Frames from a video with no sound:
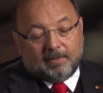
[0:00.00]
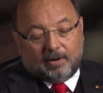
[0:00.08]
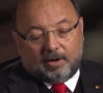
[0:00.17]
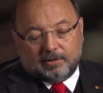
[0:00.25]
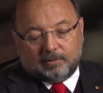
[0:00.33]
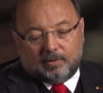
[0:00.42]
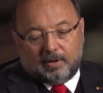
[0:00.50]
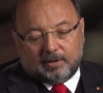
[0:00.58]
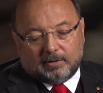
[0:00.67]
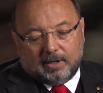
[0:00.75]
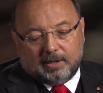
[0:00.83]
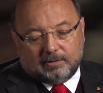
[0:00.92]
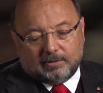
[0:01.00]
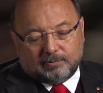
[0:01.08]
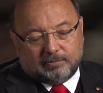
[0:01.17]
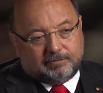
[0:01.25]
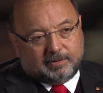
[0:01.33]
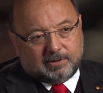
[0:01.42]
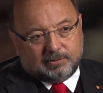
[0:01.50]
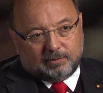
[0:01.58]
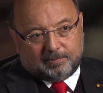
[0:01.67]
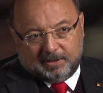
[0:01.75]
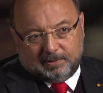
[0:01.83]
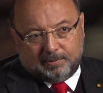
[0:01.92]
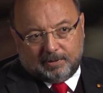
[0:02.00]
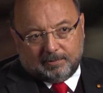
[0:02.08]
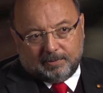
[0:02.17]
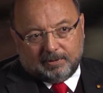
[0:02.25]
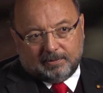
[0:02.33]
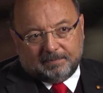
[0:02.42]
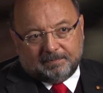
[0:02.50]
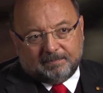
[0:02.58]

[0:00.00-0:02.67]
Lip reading: all the water on Earth would fit into a ping pong ball.